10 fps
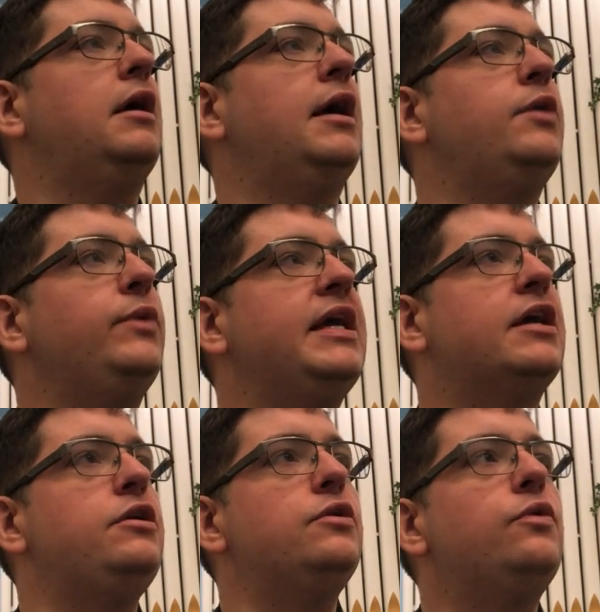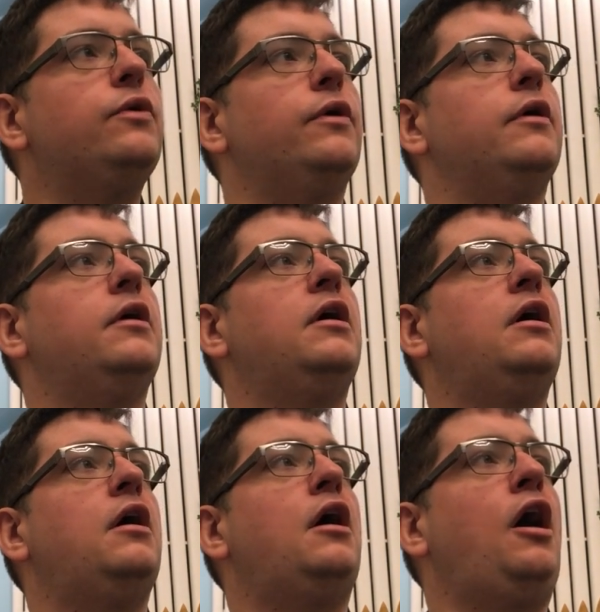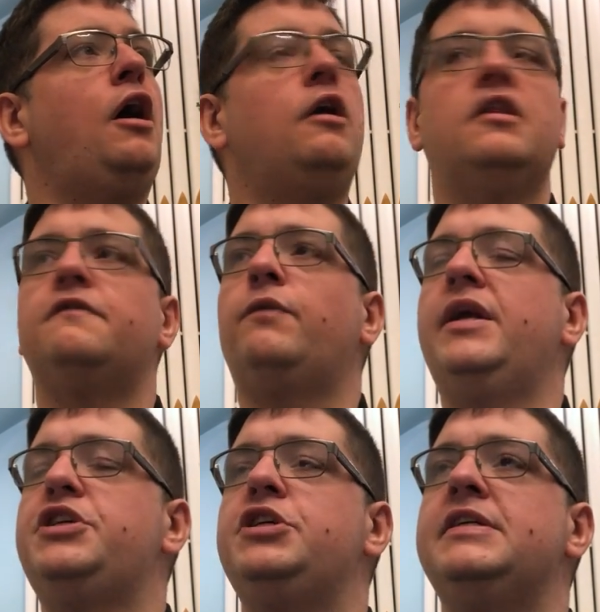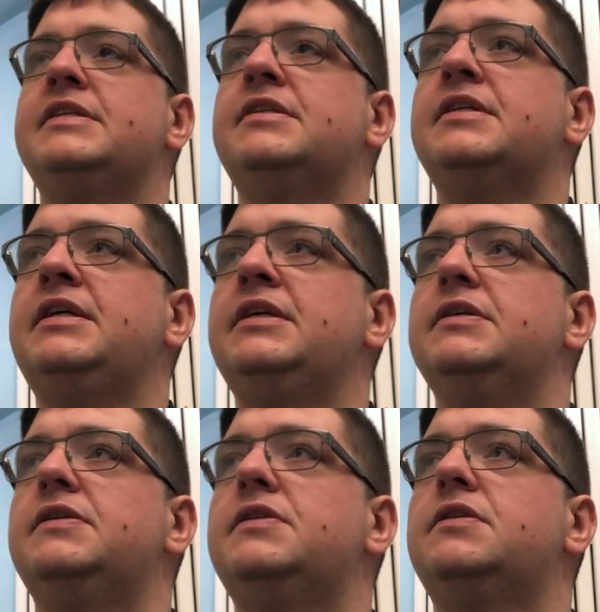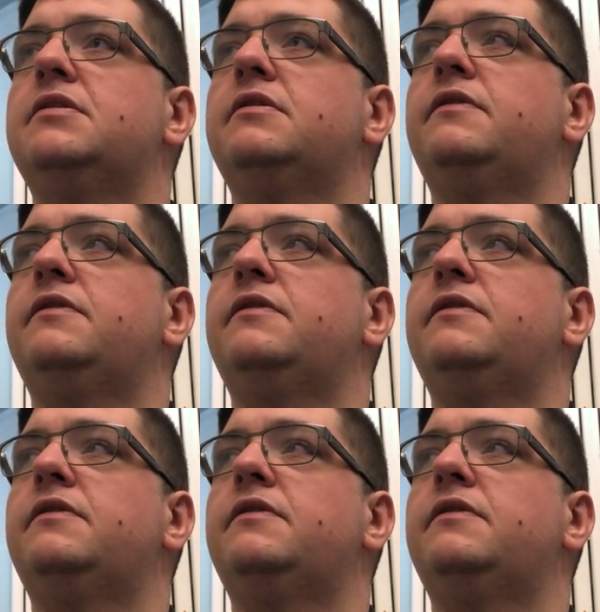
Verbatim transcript: And we ignore all of what Jesus is.